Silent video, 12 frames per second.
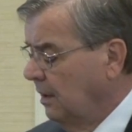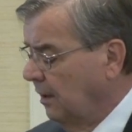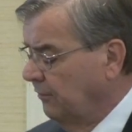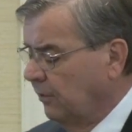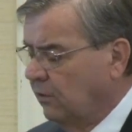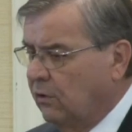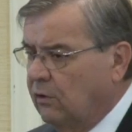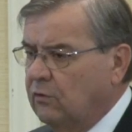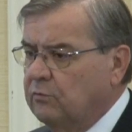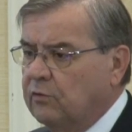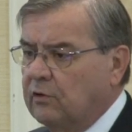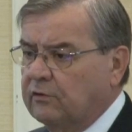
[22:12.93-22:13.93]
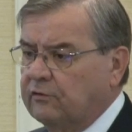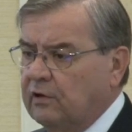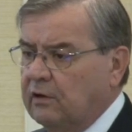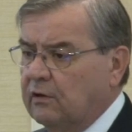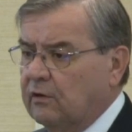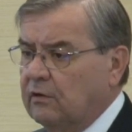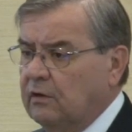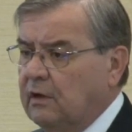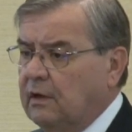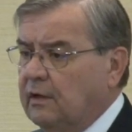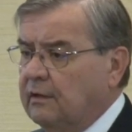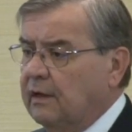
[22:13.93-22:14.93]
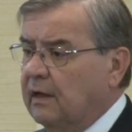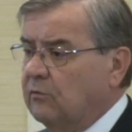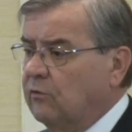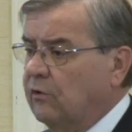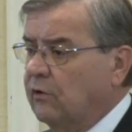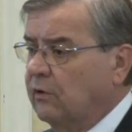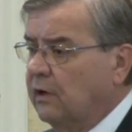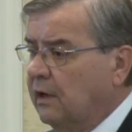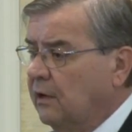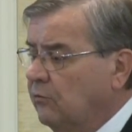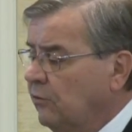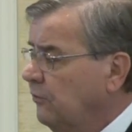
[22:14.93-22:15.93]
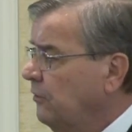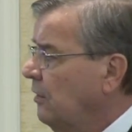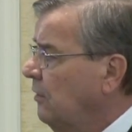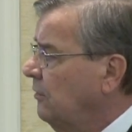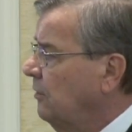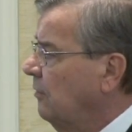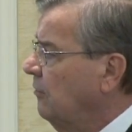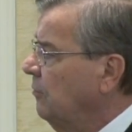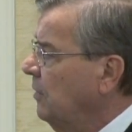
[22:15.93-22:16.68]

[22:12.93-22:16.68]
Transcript: of the code books here that were a result of